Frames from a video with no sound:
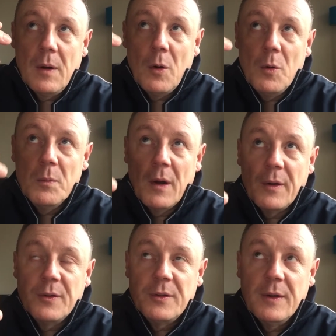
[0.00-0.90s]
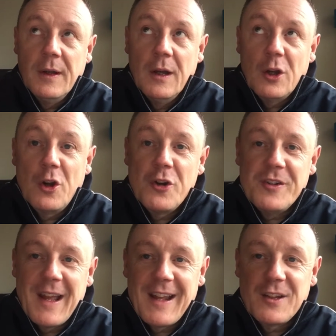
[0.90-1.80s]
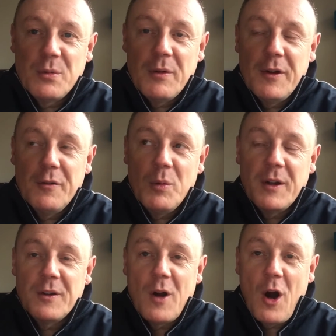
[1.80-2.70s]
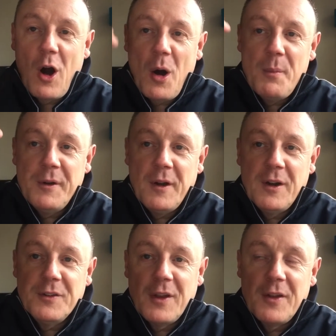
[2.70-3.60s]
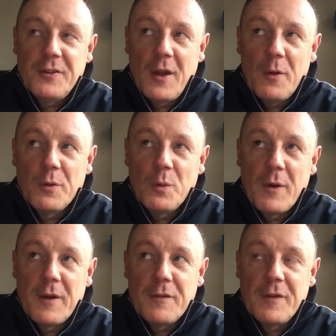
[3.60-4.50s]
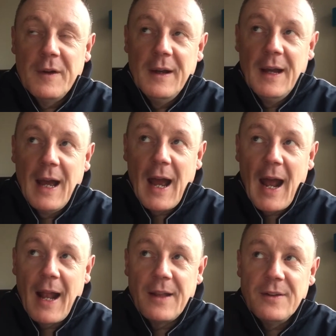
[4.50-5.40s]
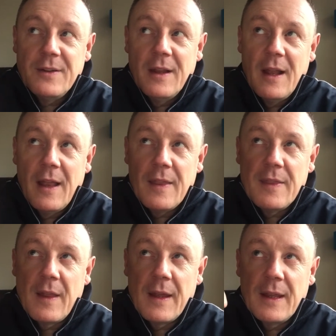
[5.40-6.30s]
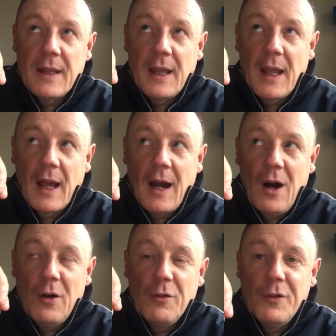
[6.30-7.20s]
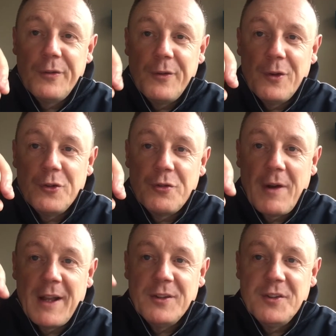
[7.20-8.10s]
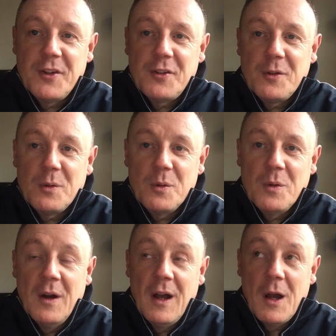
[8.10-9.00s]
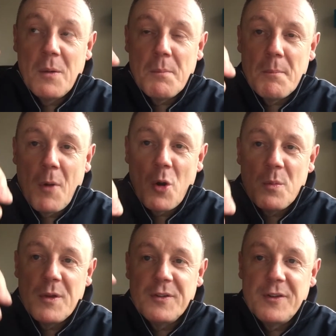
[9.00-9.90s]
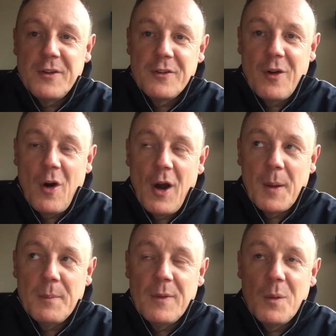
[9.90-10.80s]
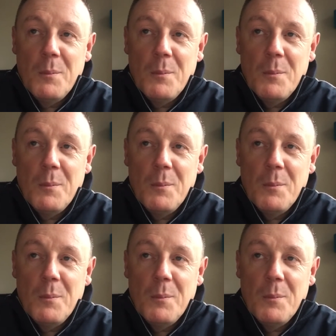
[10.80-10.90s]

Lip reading: almost connect with, we can harmonize ourselves with, and they are often transitional moments in time that